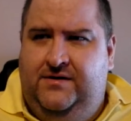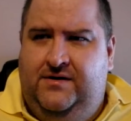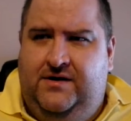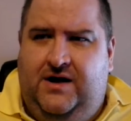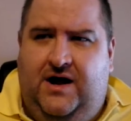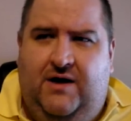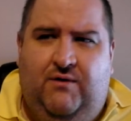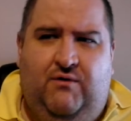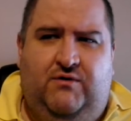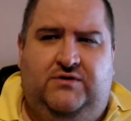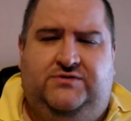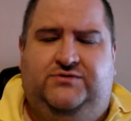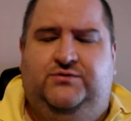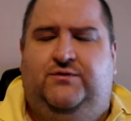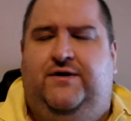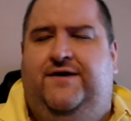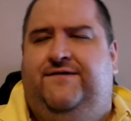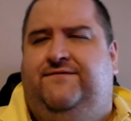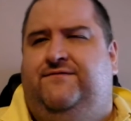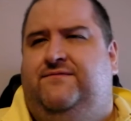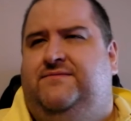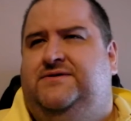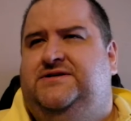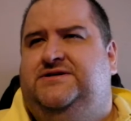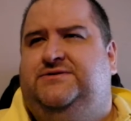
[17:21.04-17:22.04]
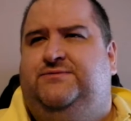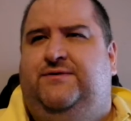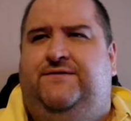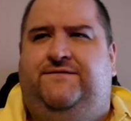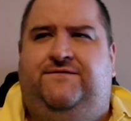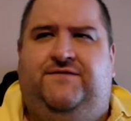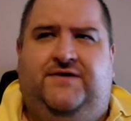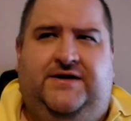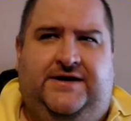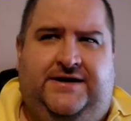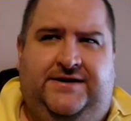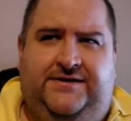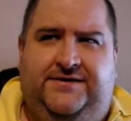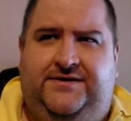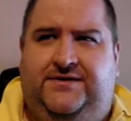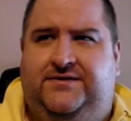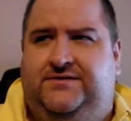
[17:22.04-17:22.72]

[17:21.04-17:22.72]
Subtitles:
I walked away from it and just went, fuck it.